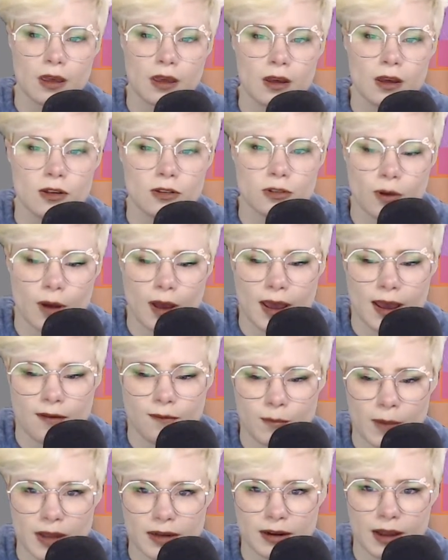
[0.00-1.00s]
So I have
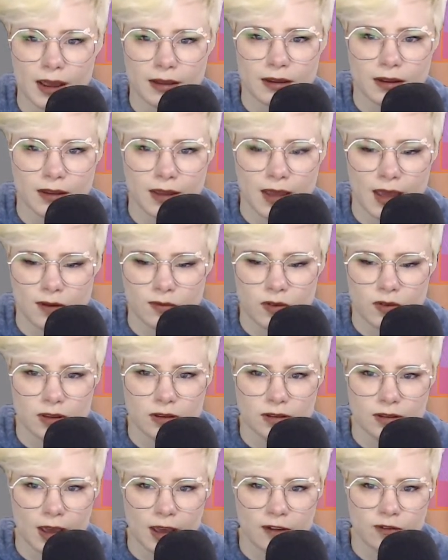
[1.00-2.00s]
my nylon
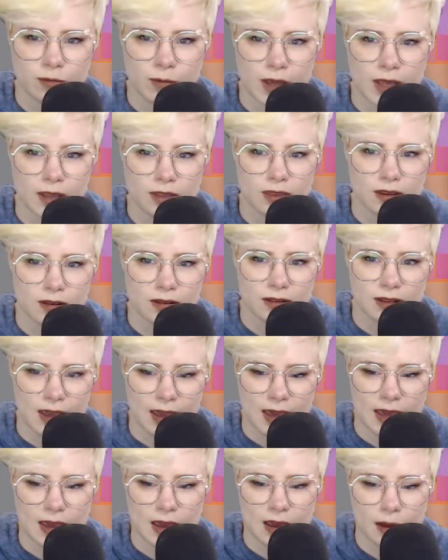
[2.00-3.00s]
canvas. I've made this
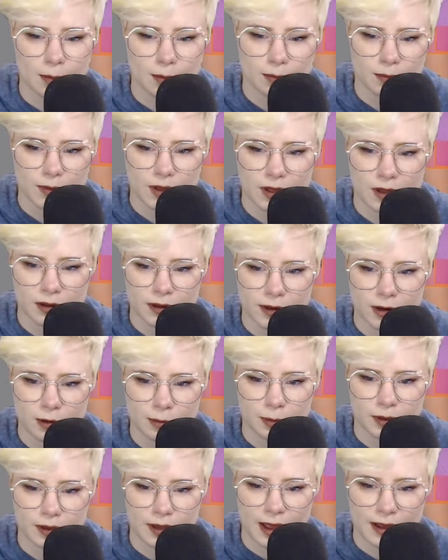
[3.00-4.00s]
a clear
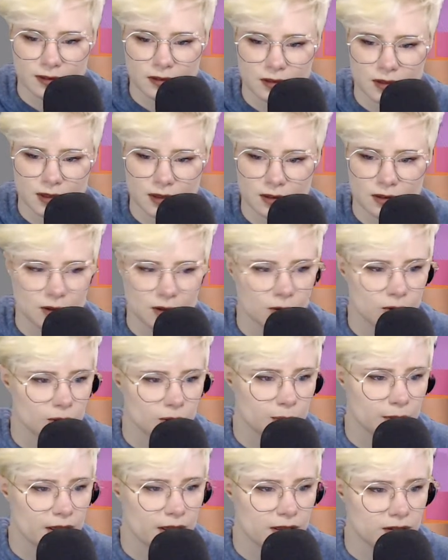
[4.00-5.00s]
plastic, or it's a
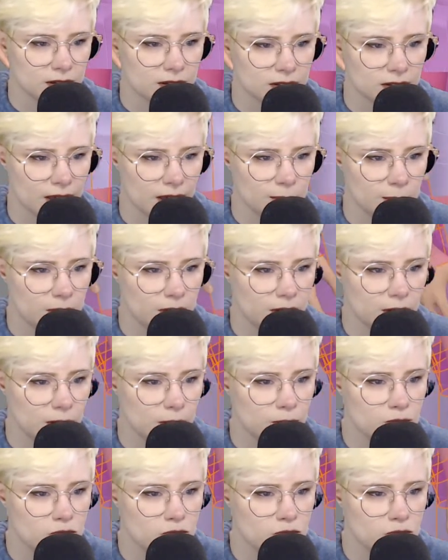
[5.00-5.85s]
plastic type here.